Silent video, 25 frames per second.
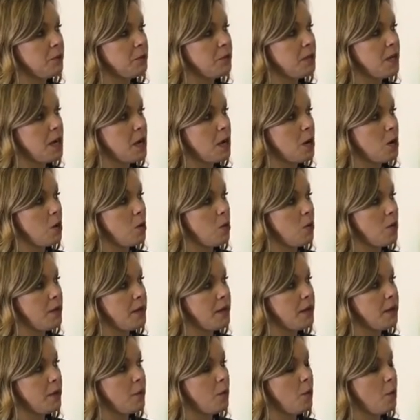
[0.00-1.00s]
know
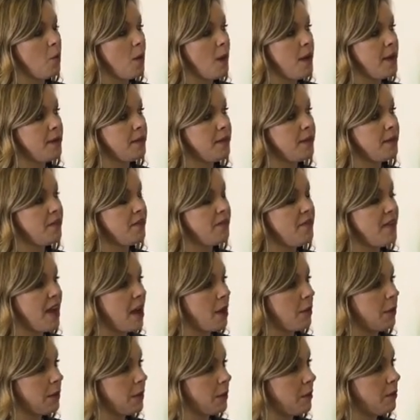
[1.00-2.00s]
what the
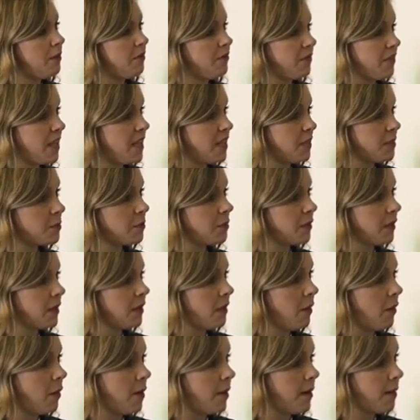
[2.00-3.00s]
value of things
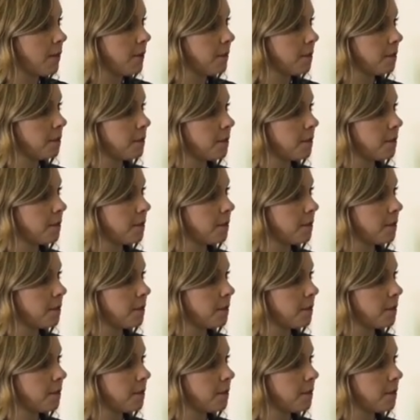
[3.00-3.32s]
really are.